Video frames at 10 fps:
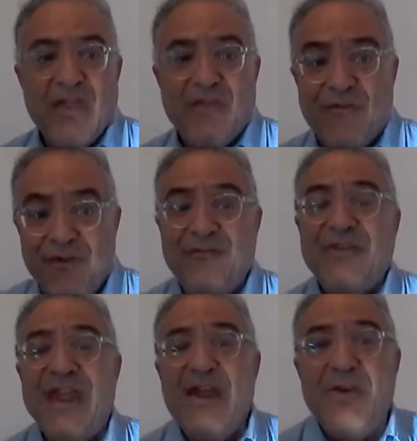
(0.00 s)
The fifth
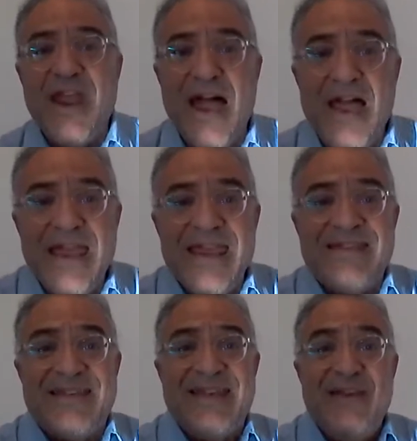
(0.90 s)
area
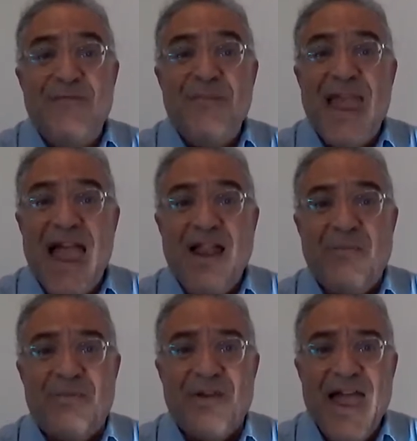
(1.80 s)
is give me
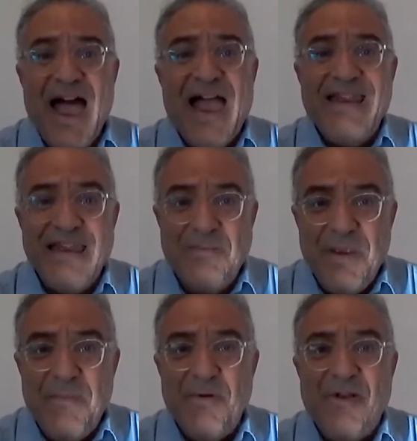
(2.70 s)
help. I need
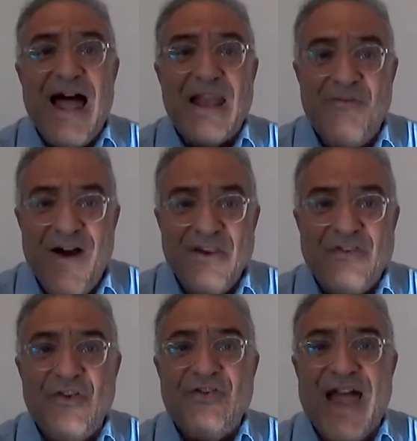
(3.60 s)
people, advisors,
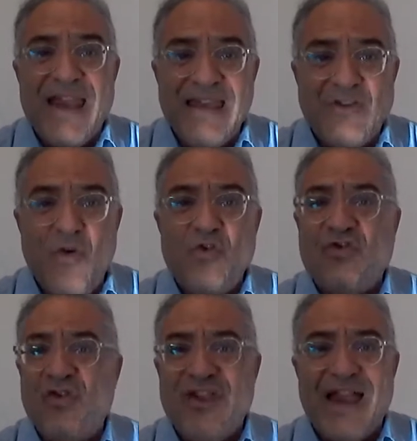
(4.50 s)
I need
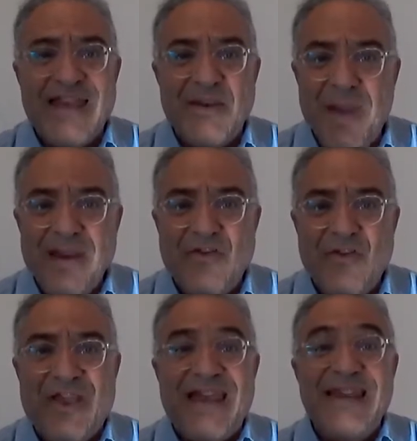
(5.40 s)
coaches, I need mentors,
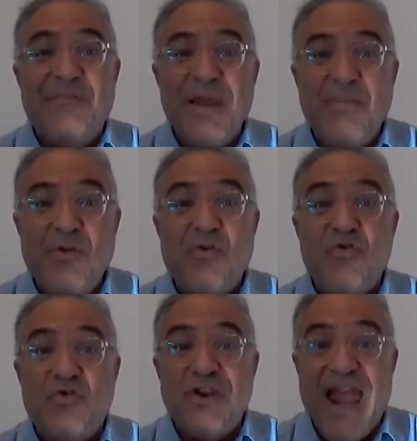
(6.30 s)
I need people
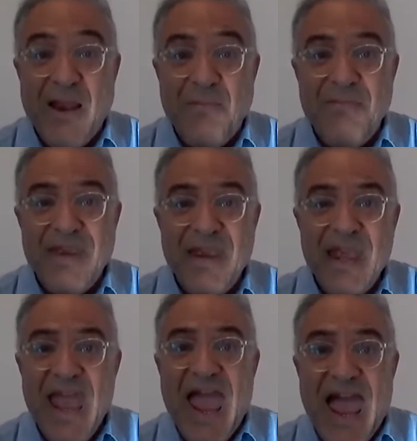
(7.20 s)
who will help me
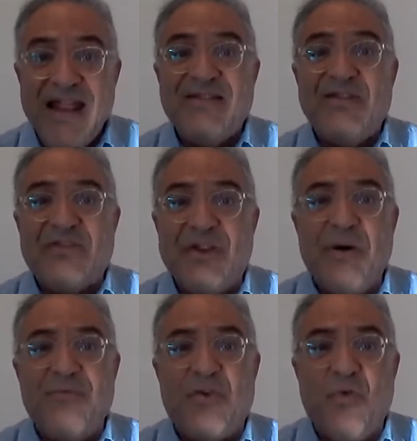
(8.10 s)
answer some
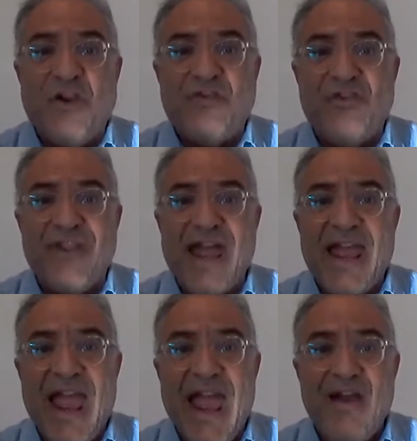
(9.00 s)
of the questions that I
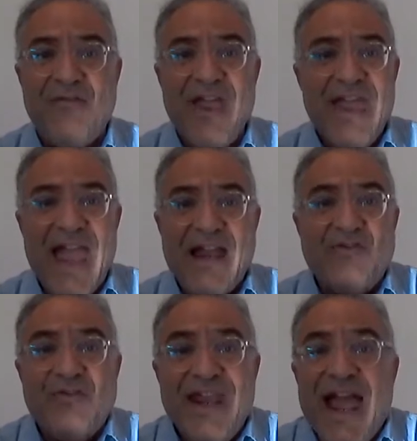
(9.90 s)
have, and
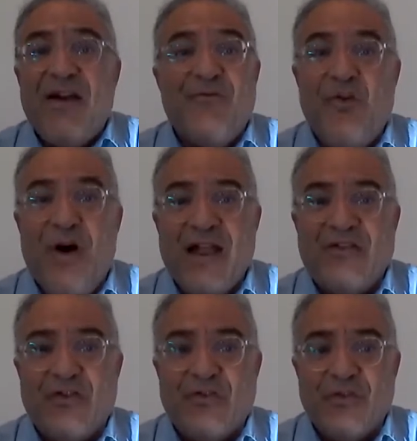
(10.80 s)
today I have no
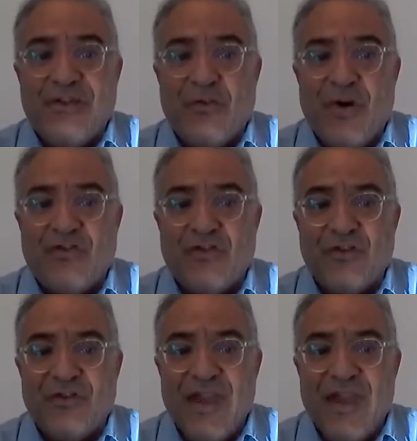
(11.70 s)
answer for these questions.